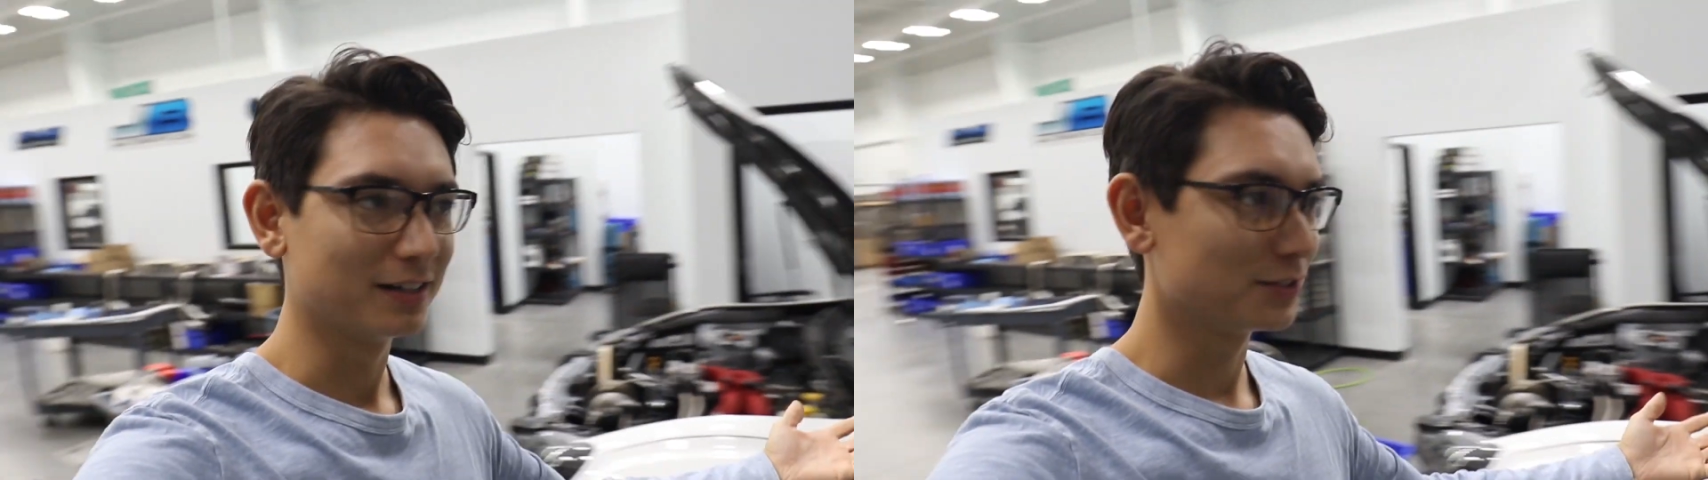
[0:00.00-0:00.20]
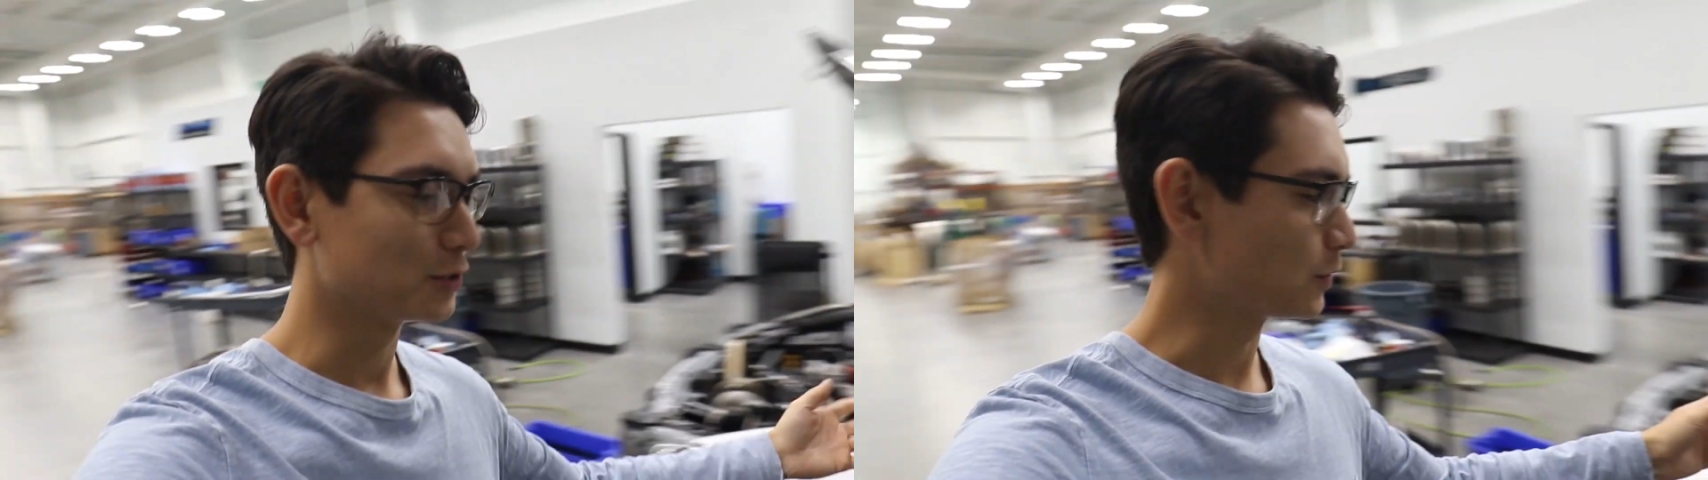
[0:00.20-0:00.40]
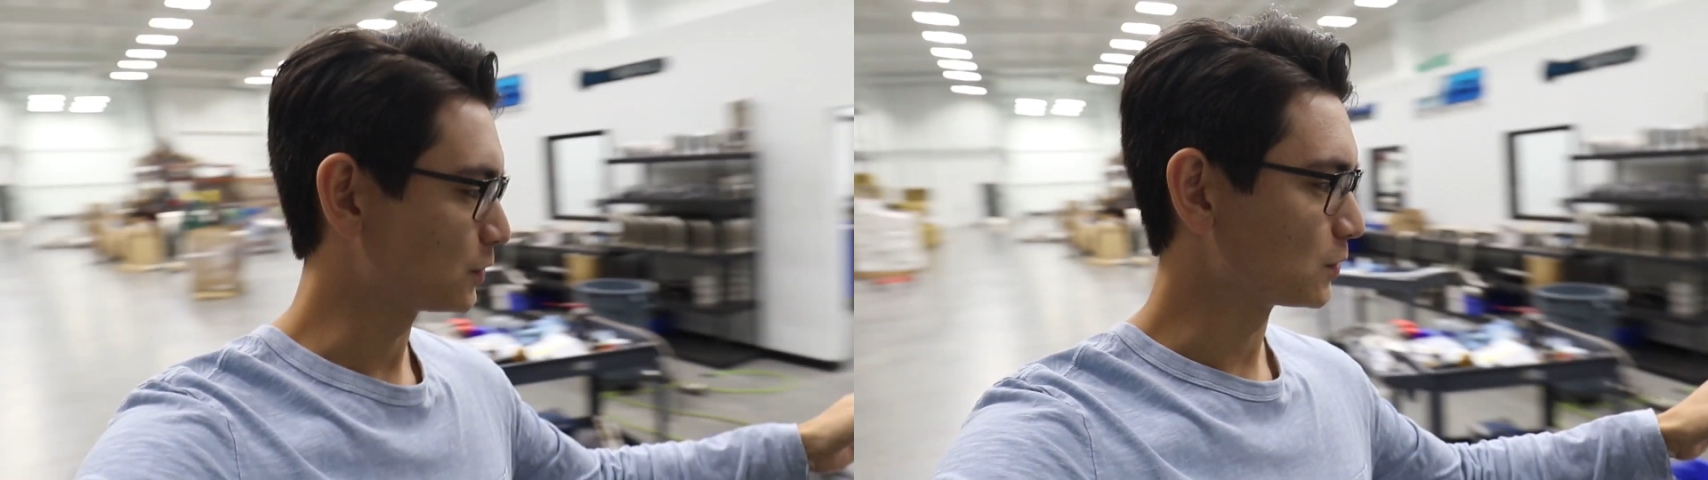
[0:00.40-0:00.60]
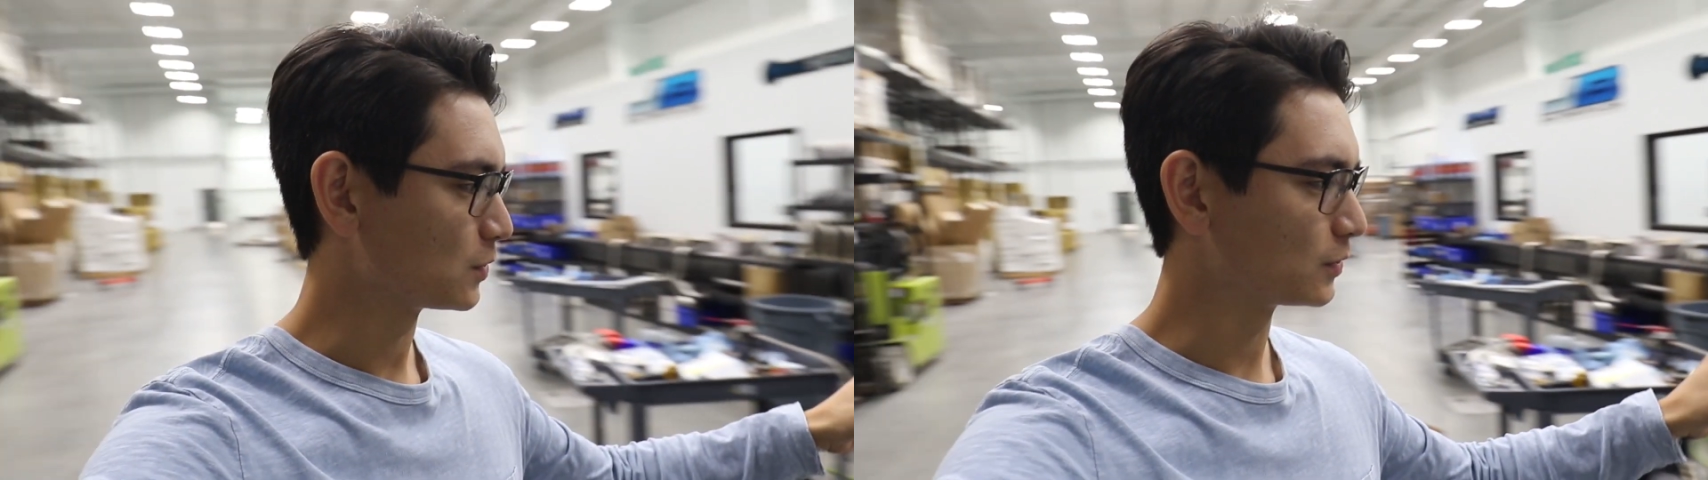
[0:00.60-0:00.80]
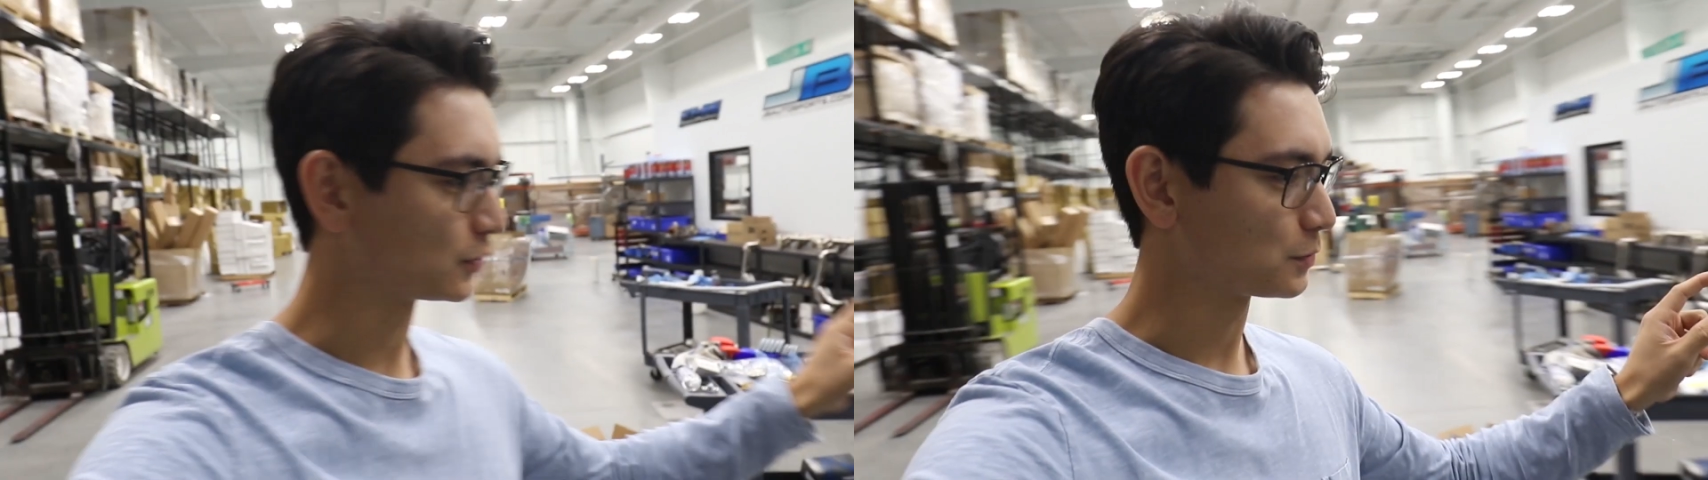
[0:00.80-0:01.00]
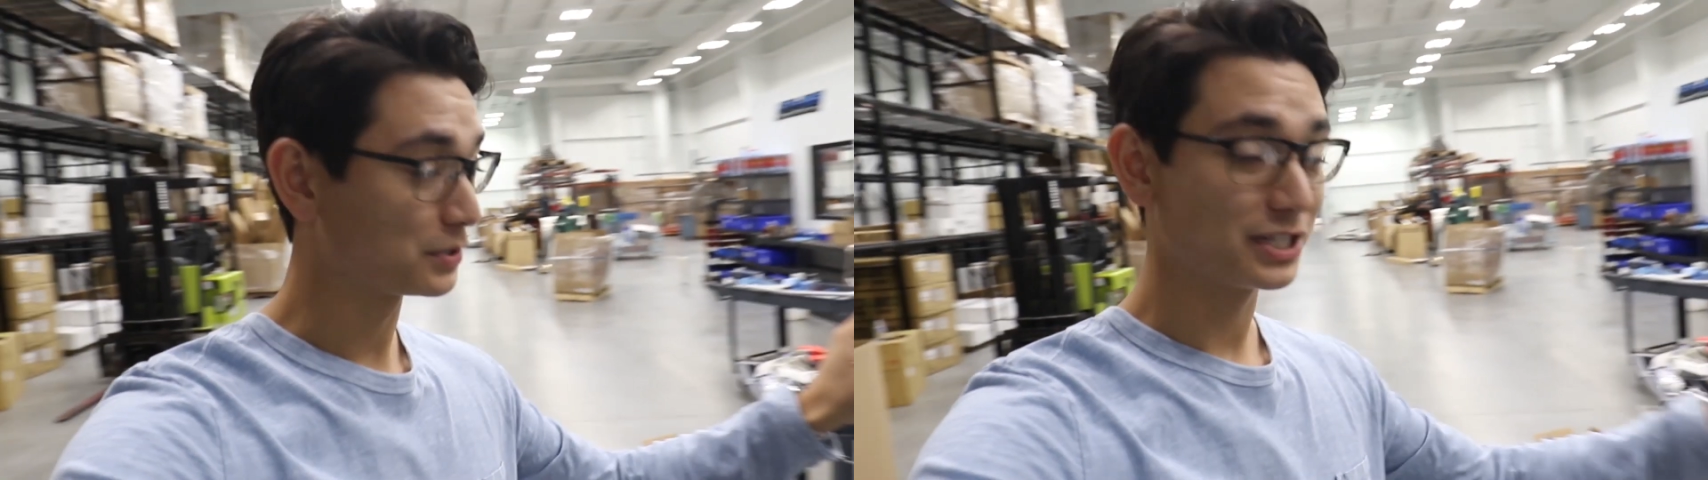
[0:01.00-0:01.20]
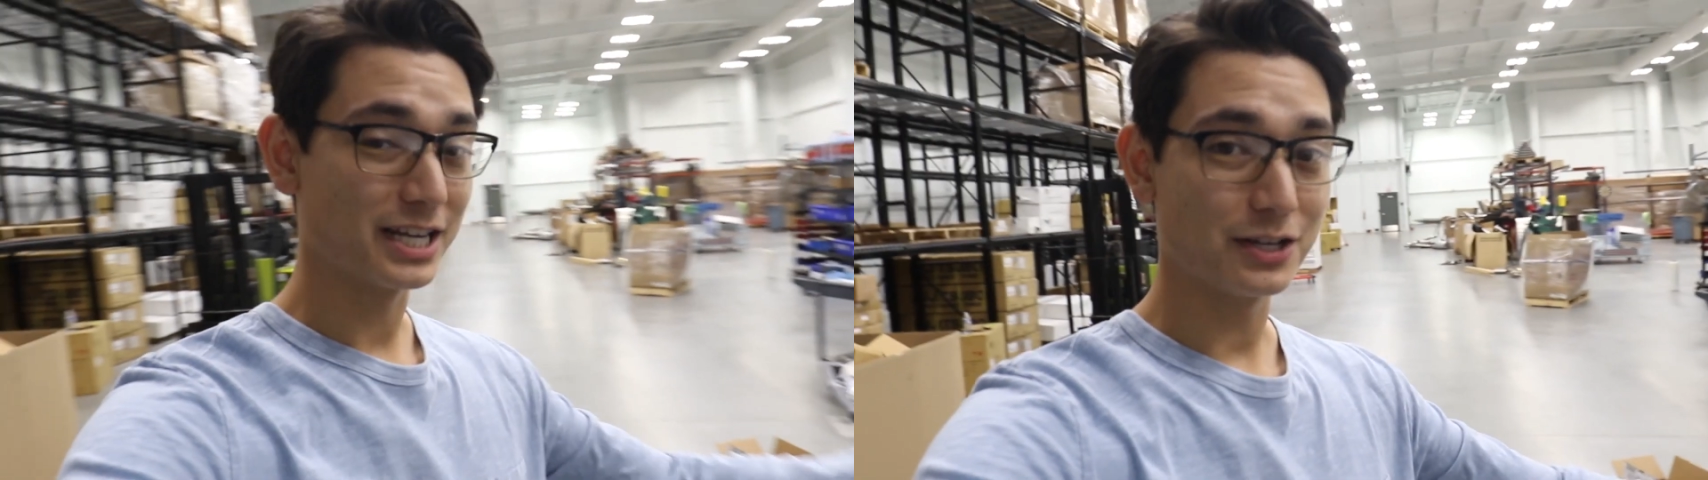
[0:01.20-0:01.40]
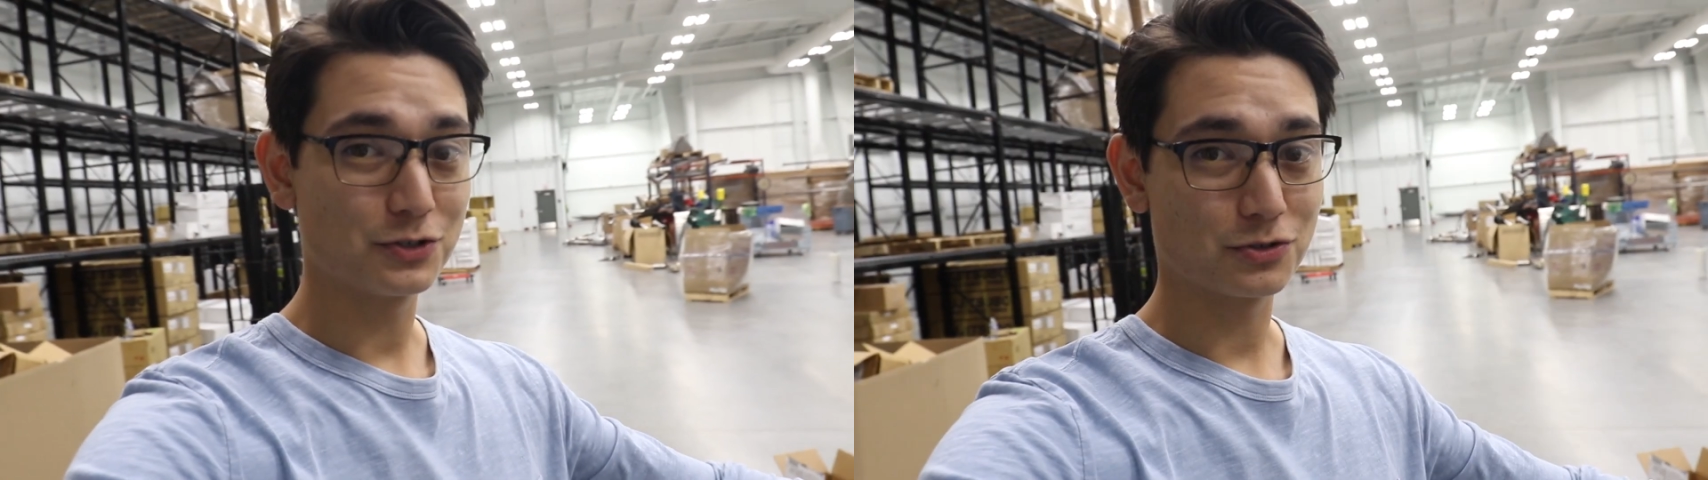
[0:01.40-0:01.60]
So there's a
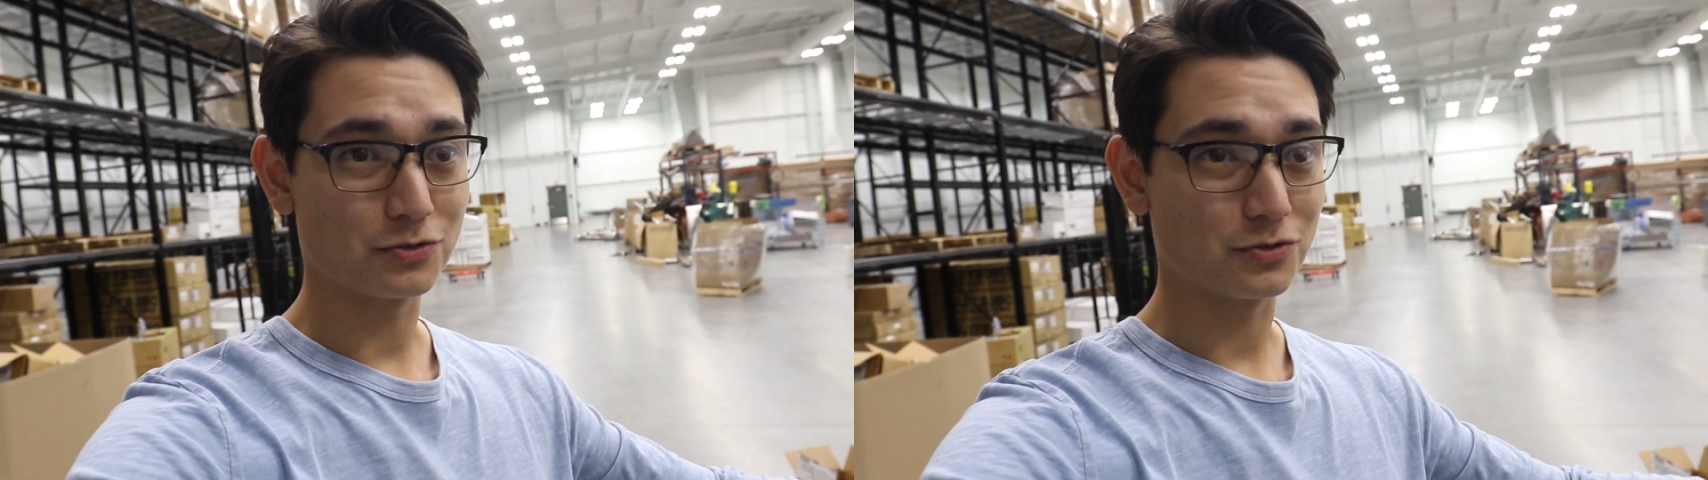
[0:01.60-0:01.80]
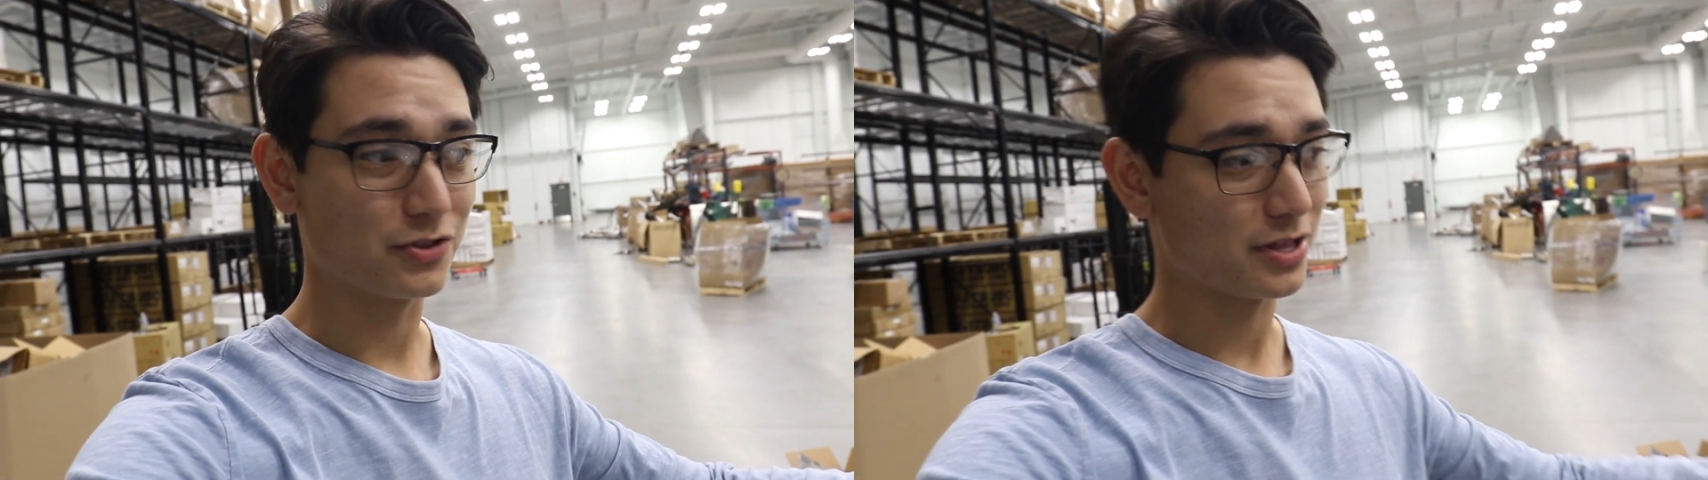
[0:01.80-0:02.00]
potential